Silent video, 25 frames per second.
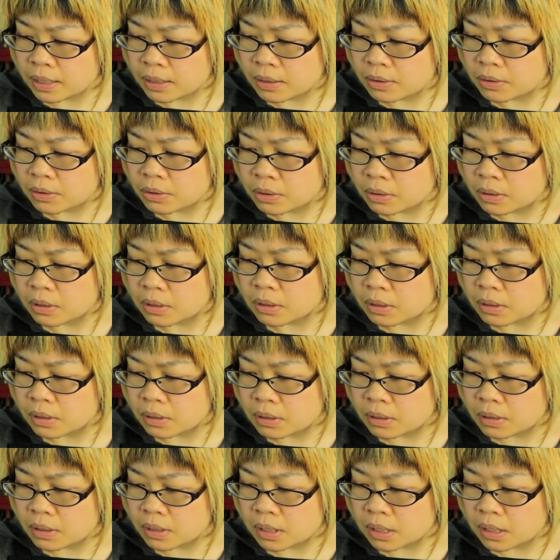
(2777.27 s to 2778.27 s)
could
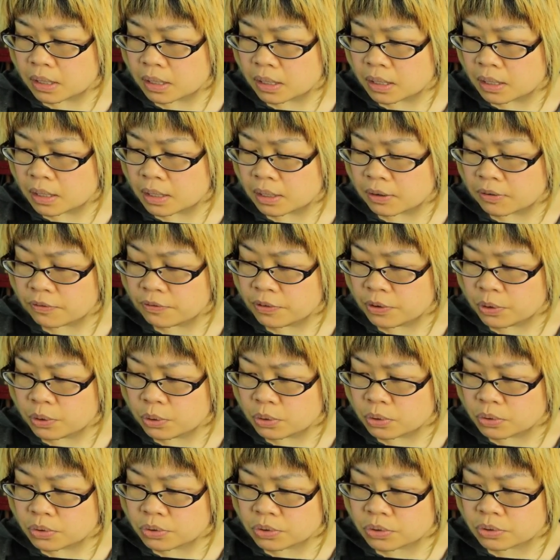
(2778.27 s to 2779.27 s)
like
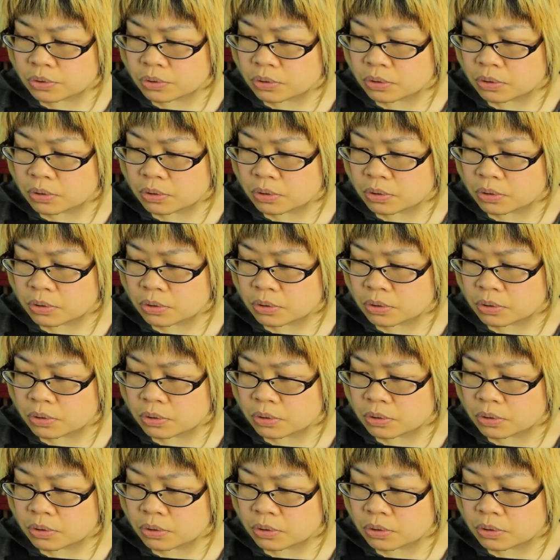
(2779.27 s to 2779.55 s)
fuse